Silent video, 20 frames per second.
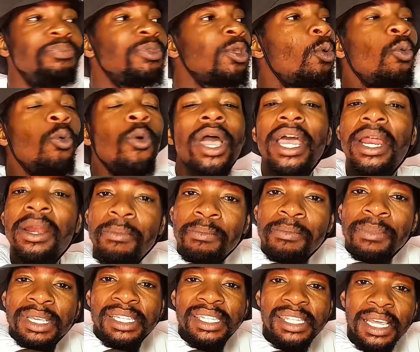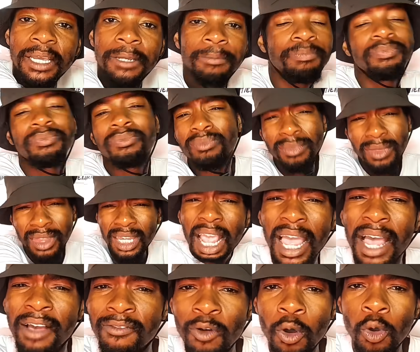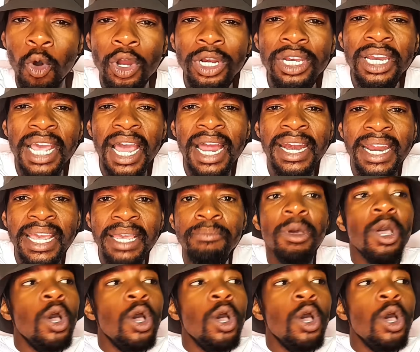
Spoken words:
when Mr. forgot their name,